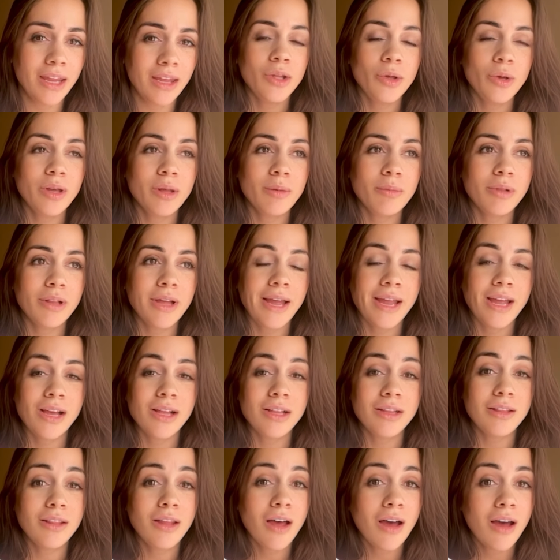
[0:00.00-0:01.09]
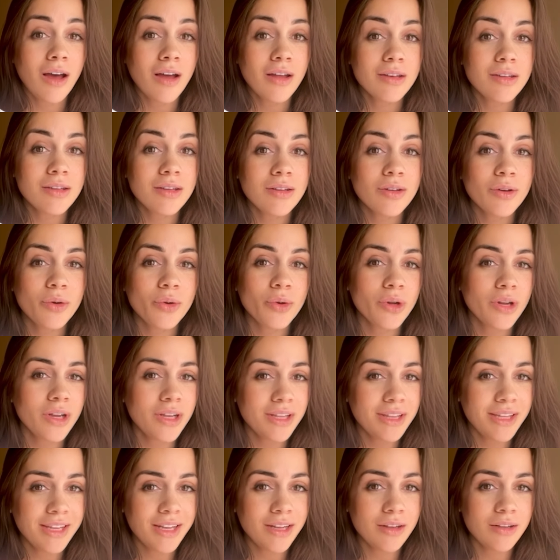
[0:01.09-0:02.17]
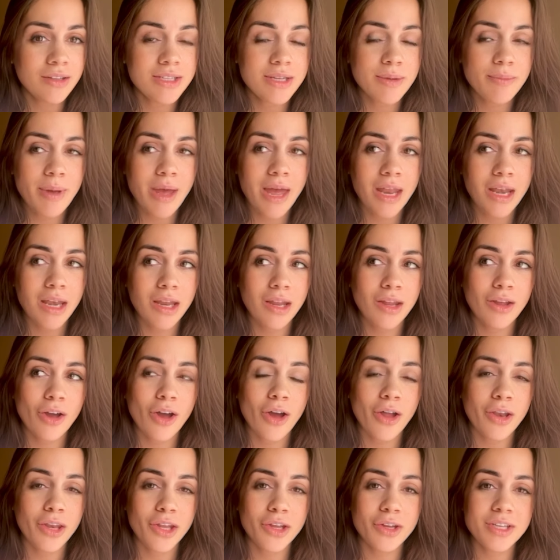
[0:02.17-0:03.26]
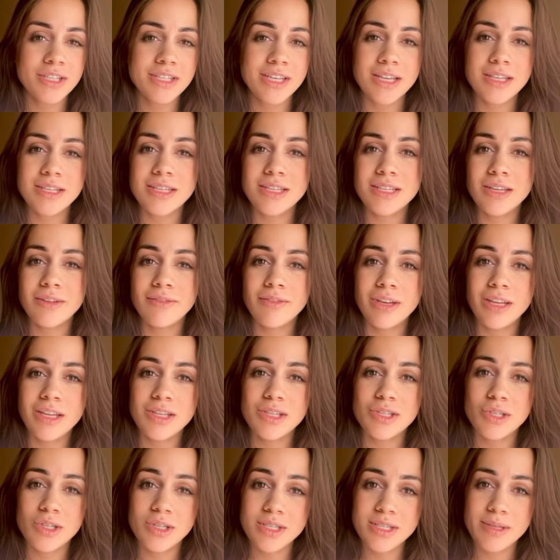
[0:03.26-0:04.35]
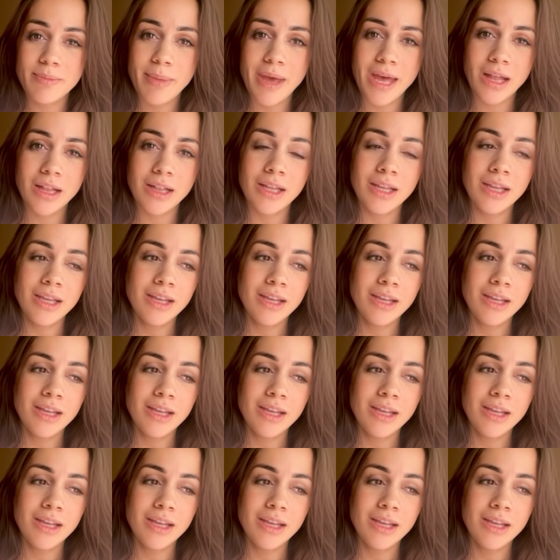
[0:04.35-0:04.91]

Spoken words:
You can apply a lot or a little depending on your sensitivities to smell.